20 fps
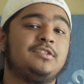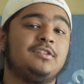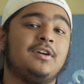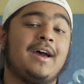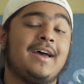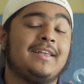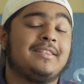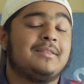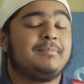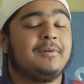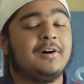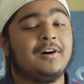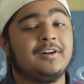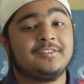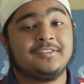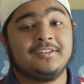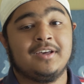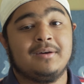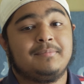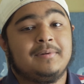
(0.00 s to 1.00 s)
This year I had to
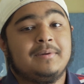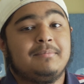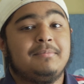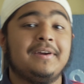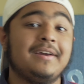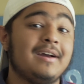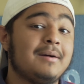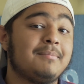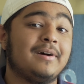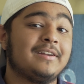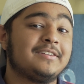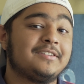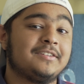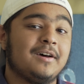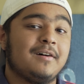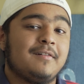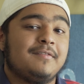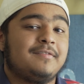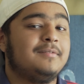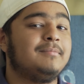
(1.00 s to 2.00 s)
boss up and big up
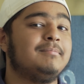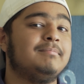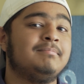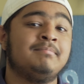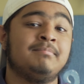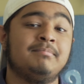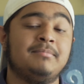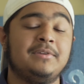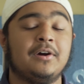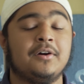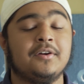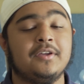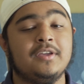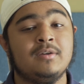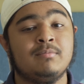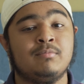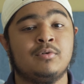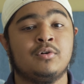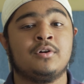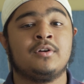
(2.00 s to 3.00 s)
myself and be on
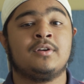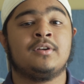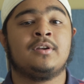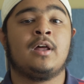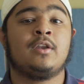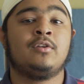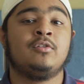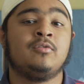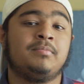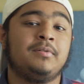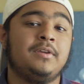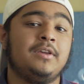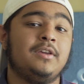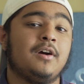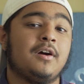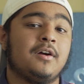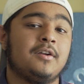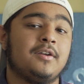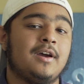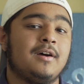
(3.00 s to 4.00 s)
e-board, and I do
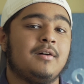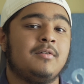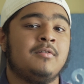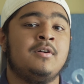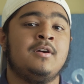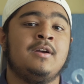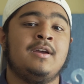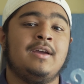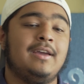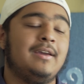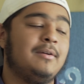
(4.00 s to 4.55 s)
PR now.